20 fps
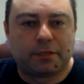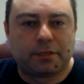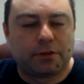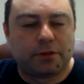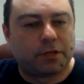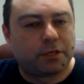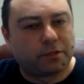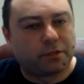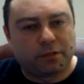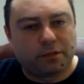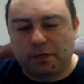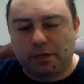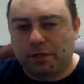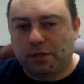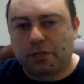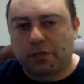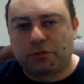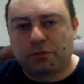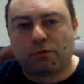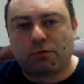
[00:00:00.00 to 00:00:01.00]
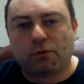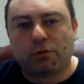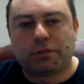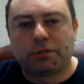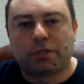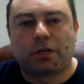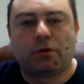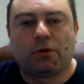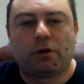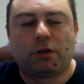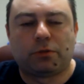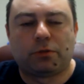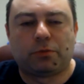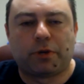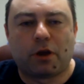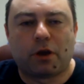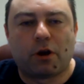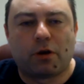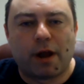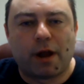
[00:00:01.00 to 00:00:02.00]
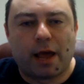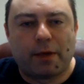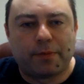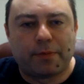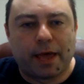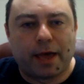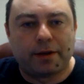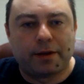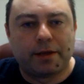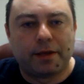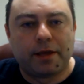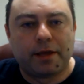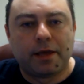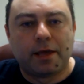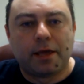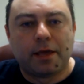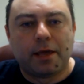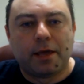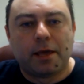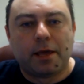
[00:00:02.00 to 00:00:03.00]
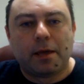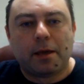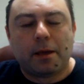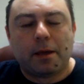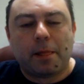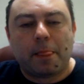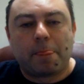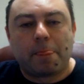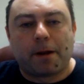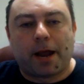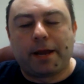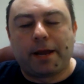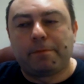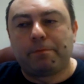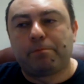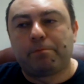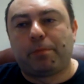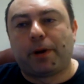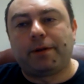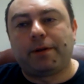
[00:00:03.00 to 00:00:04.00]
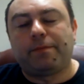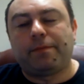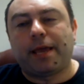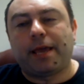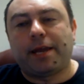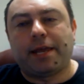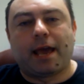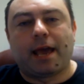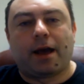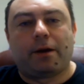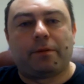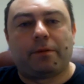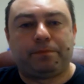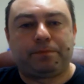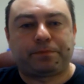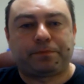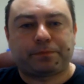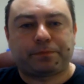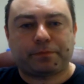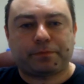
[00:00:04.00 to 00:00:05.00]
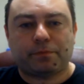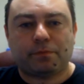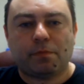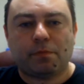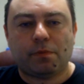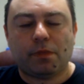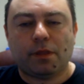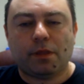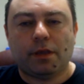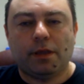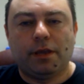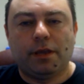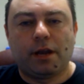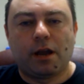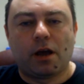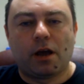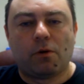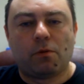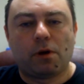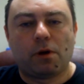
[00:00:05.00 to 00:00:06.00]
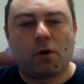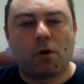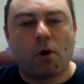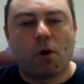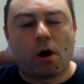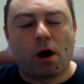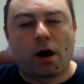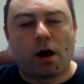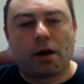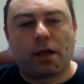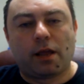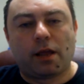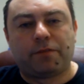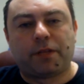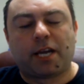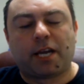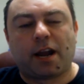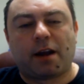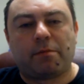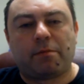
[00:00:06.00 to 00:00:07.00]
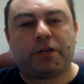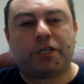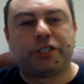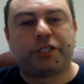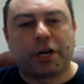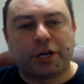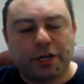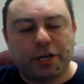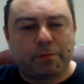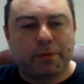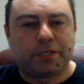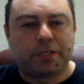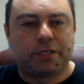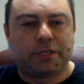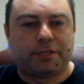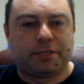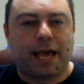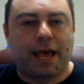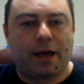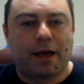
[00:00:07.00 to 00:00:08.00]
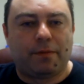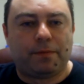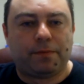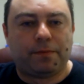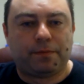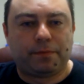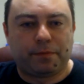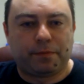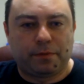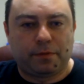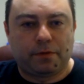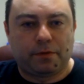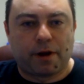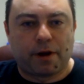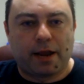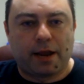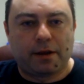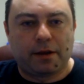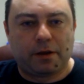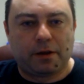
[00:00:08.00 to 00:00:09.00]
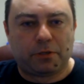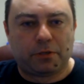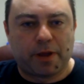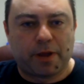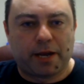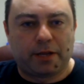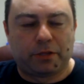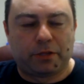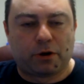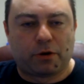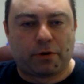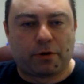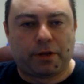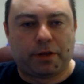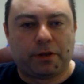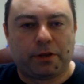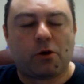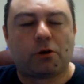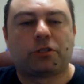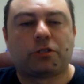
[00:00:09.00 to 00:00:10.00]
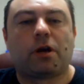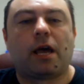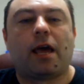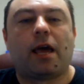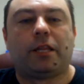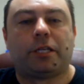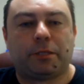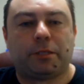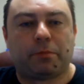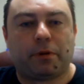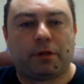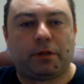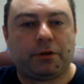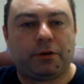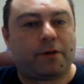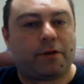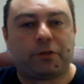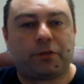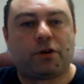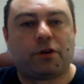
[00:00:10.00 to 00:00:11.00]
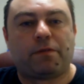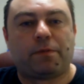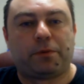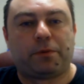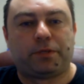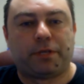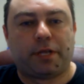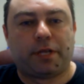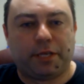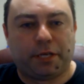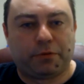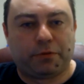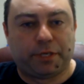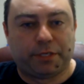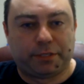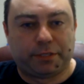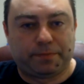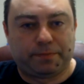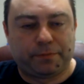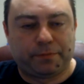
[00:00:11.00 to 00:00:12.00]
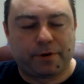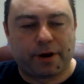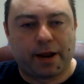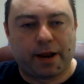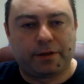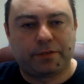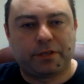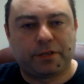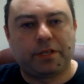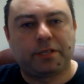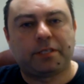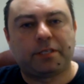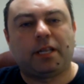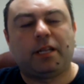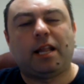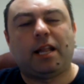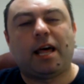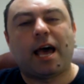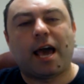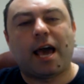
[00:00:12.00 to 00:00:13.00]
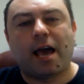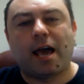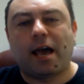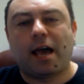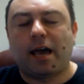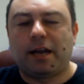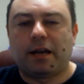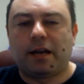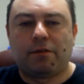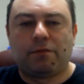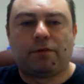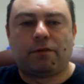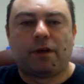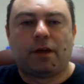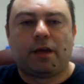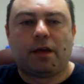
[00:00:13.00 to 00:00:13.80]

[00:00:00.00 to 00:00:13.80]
You know, there's rules and laws we can go around that, right? But anyhow, you know, or if the government shut your business down, right, it was mandatory, you're also eligible. You don't have to show a 50% decrease, right? So there's a lot of,